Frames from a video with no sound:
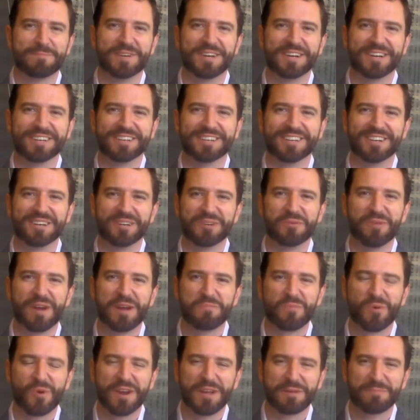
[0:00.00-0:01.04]
a, a
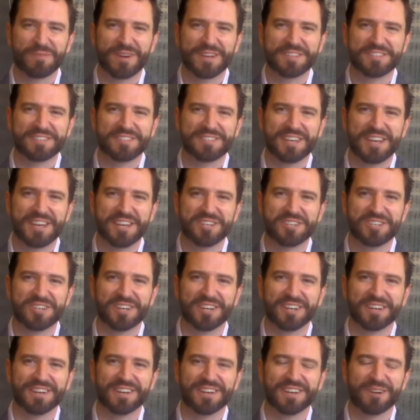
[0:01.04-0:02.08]
great morning
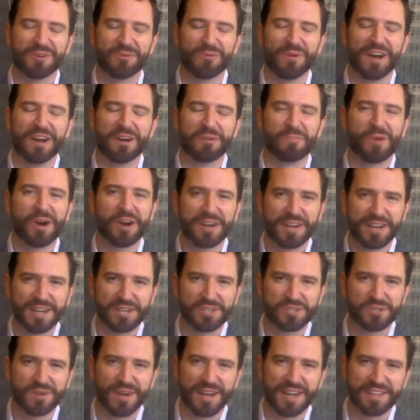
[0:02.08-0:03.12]
presentation around marketing
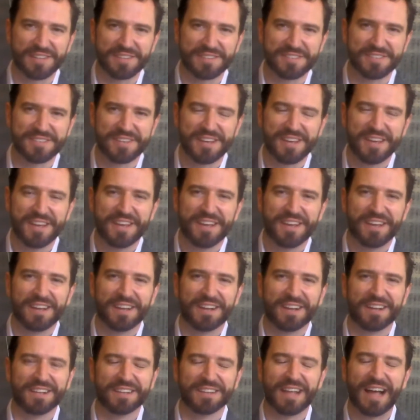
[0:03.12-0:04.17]
trends.
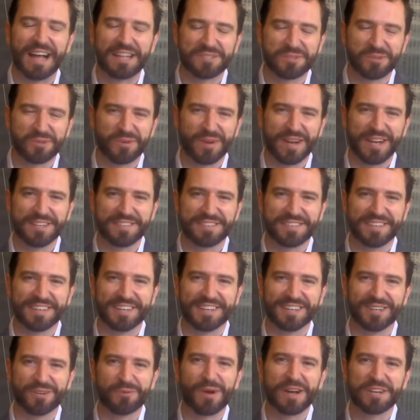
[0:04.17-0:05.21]
Lots of great
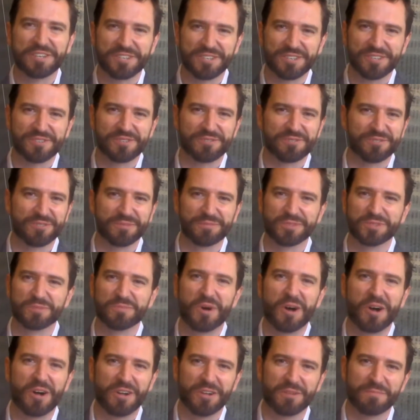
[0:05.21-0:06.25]
uh, questions from
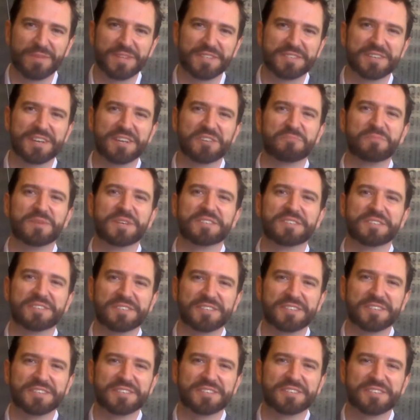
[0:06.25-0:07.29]
small and mid-sized
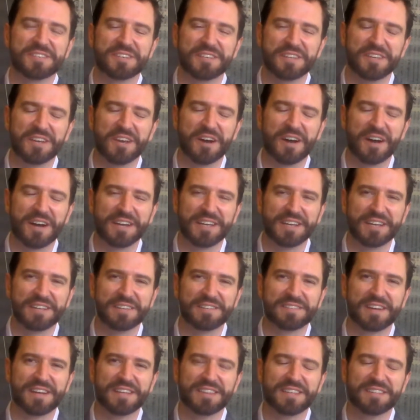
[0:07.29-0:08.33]
businesses in the
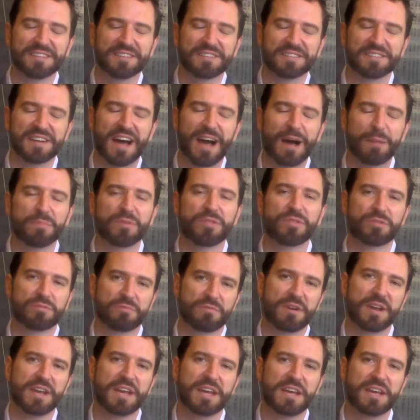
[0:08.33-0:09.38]
audience. I think the top
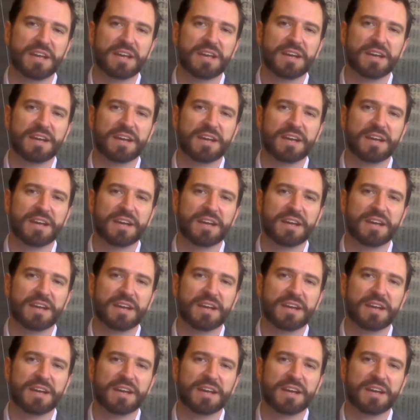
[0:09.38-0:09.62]
three